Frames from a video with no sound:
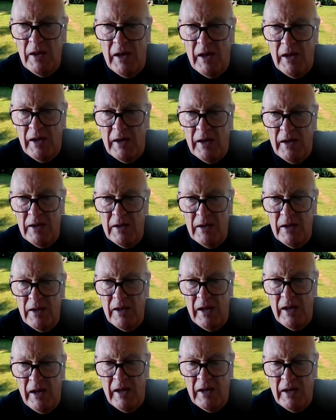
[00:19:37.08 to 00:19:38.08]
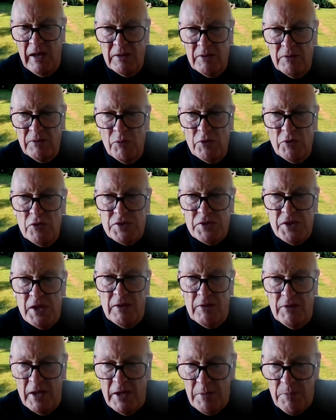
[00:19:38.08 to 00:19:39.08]
And when you
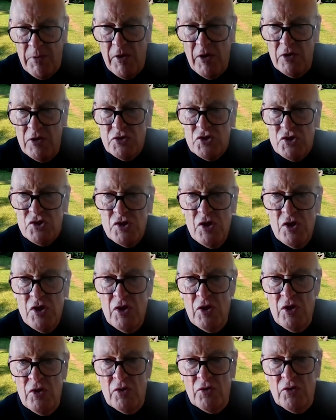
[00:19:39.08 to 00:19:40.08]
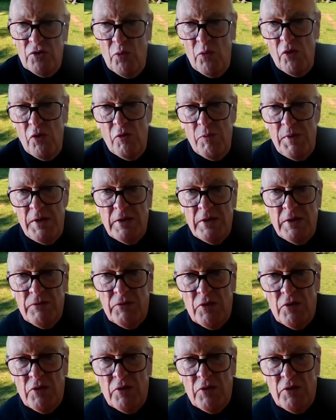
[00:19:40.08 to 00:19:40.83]
take that approach, the well-being of